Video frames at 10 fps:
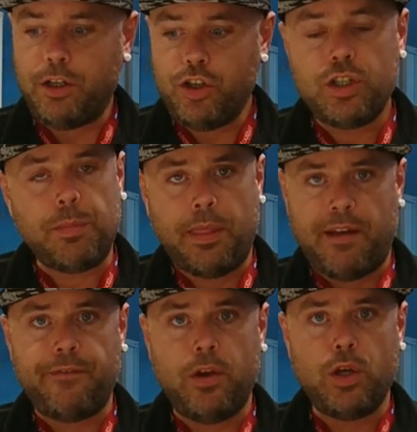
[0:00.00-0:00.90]
And judging on
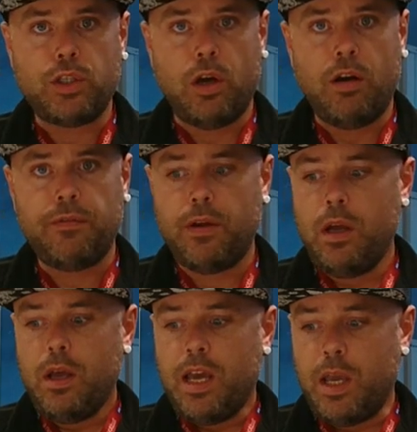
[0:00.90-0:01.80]
that first half,
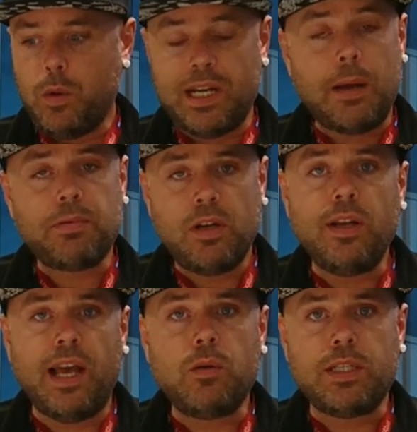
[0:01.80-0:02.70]
he was
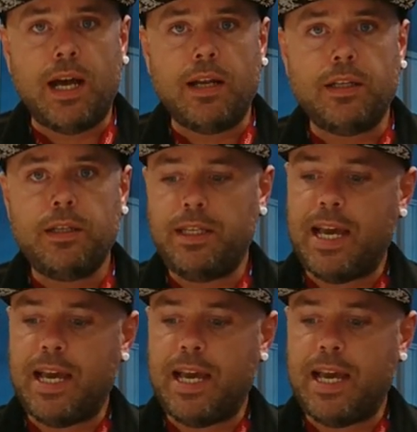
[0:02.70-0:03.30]
absolutely outstanding.